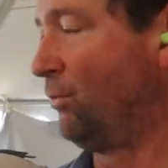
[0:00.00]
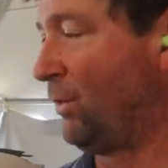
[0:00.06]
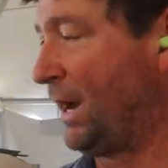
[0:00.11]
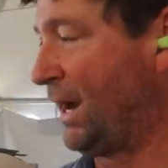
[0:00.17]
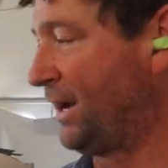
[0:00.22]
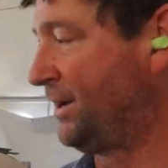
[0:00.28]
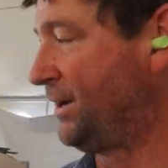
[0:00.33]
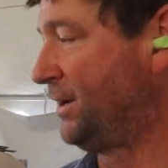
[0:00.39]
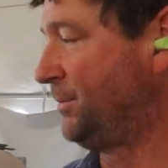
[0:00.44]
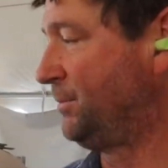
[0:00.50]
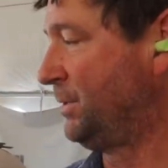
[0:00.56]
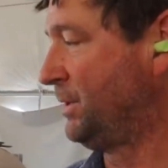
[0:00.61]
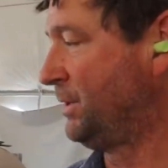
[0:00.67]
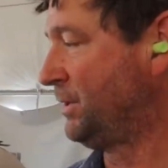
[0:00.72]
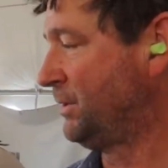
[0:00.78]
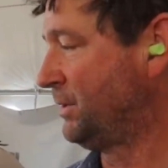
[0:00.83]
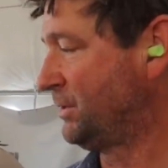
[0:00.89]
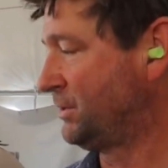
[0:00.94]
random
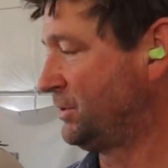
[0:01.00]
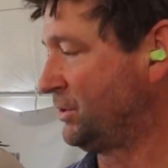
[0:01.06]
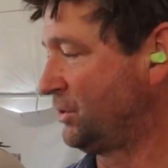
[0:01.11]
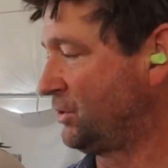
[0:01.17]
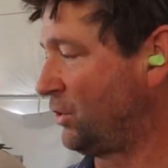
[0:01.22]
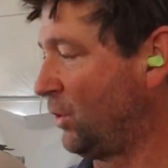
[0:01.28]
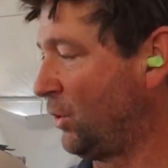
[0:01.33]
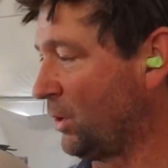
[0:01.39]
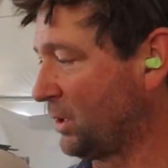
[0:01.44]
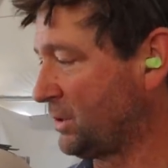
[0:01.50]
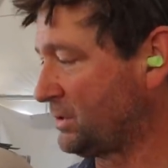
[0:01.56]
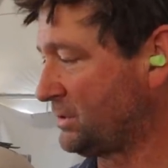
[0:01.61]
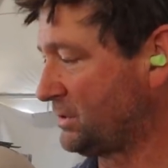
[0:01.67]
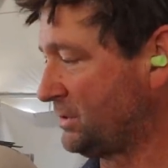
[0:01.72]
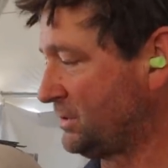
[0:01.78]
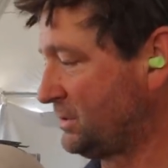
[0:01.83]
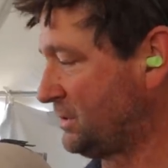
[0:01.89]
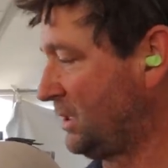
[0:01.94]
to course.
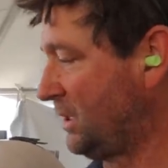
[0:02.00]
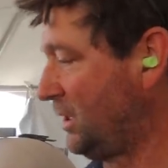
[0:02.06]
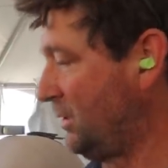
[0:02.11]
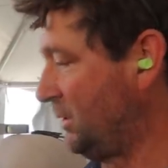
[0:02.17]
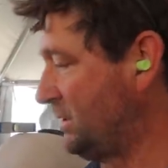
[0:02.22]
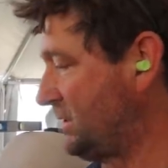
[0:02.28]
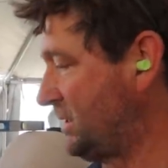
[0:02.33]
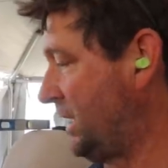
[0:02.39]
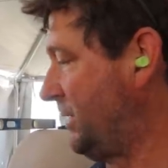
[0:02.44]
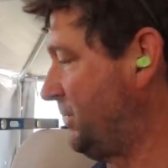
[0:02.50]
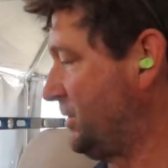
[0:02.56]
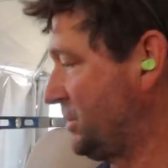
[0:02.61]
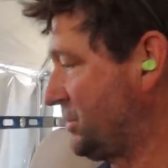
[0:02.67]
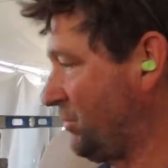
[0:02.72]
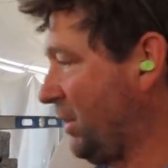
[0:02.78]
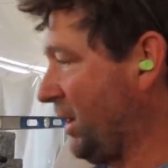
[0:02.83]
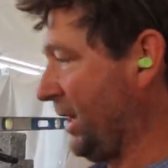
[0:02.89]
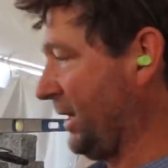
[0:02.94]
So instead of just
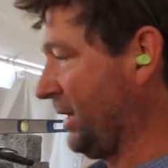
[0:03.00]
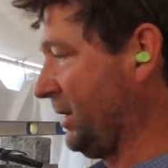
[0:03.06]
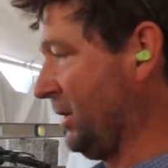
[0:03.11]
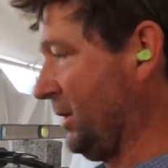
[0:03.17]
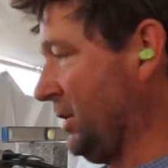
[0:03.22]
running